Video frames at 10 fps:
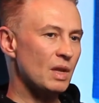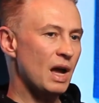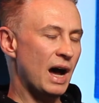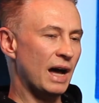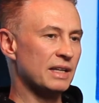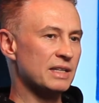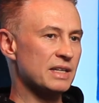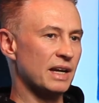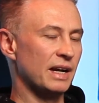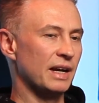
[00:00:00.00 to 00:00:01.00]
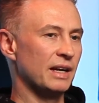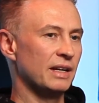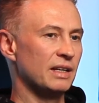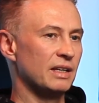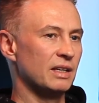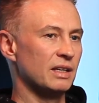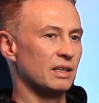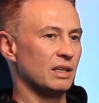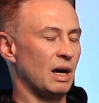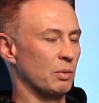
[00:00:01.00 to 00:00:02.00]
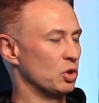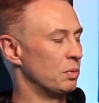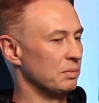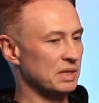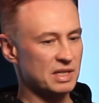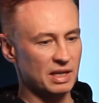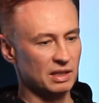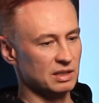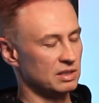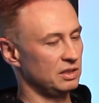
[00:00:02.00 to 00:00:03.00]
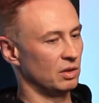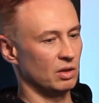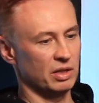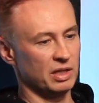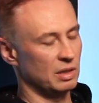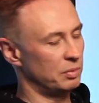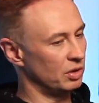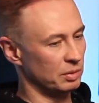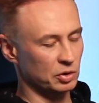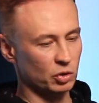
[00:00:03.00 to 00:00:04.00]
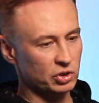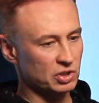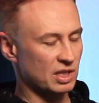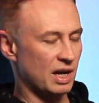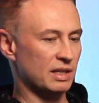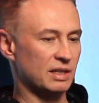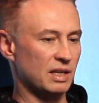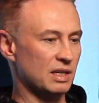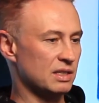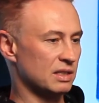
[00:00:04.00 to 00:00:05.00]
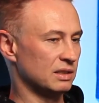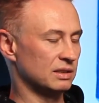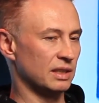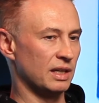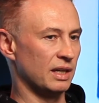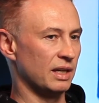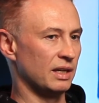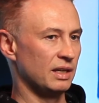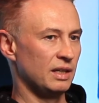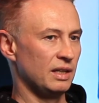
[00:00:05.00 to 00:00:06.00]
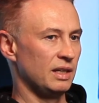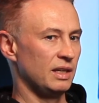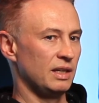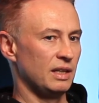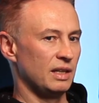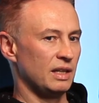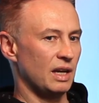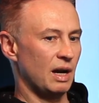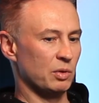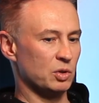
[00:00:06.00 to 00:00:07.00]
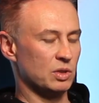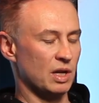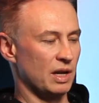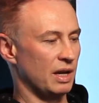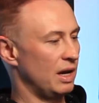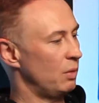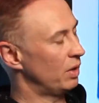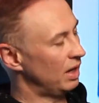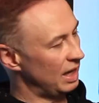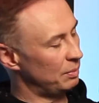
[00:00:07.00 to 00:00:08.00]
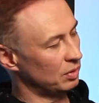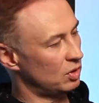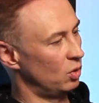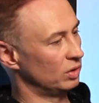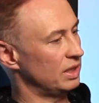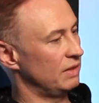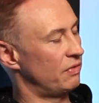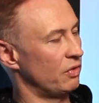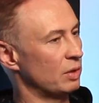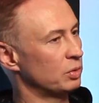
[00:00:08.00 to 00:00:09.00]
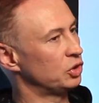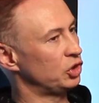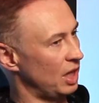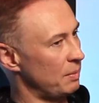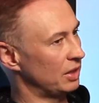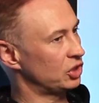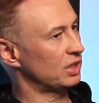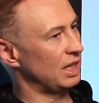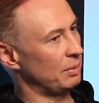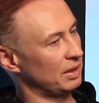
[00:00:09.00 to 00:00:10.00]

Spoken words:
And I was up on my skills, you know, on the production side of things. And I was with a label called Infrared, which was Jay Magic's label.